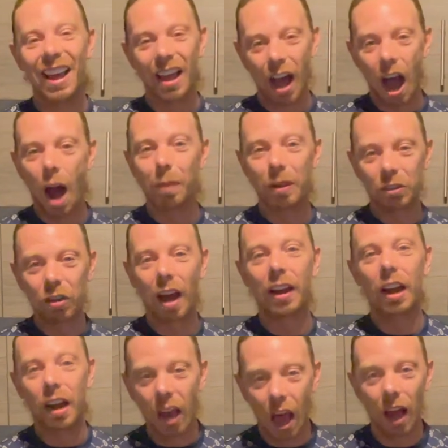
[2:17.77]
I've been trying to
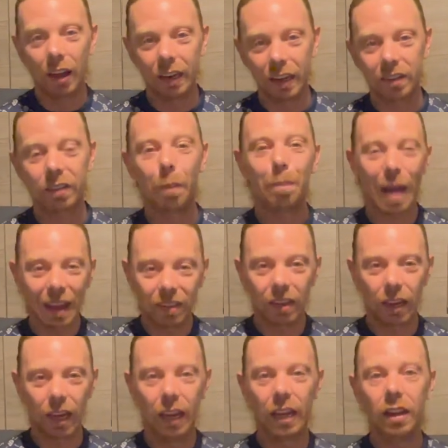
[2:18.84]
learn this. So
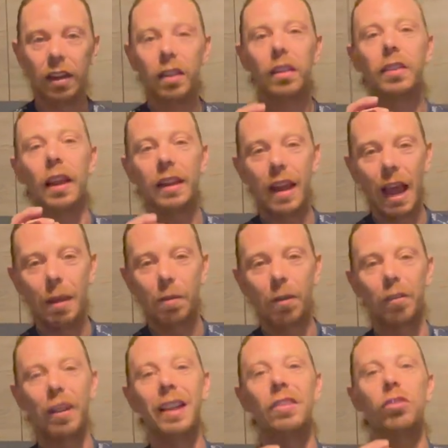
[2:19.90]
basically, the name of
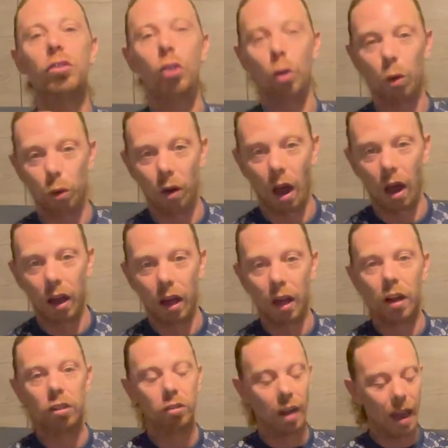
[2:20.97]
it is tuna,
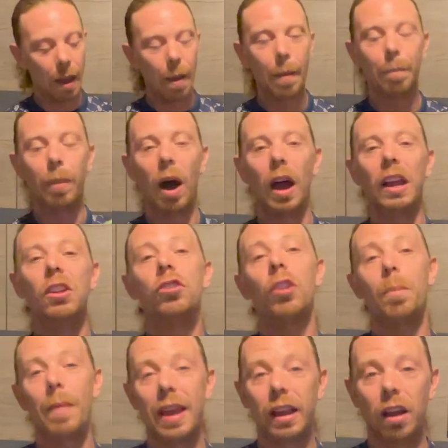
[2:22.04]
right? But in
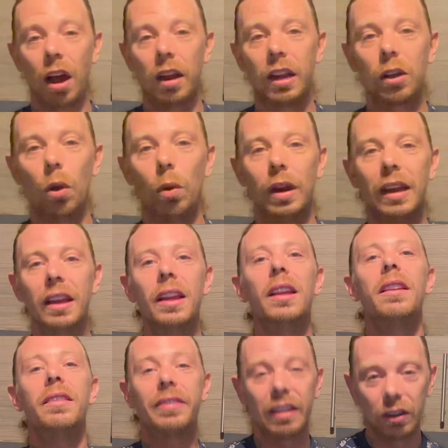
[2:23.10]
Jamaica, they call it
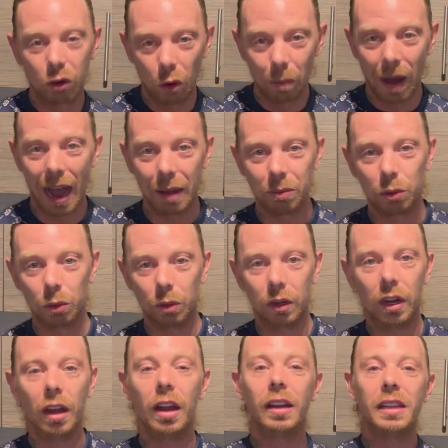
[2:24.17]
Cinco Bible.
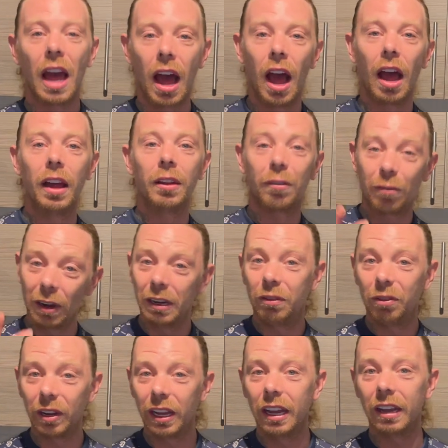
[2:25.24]
Now, the funny thing is...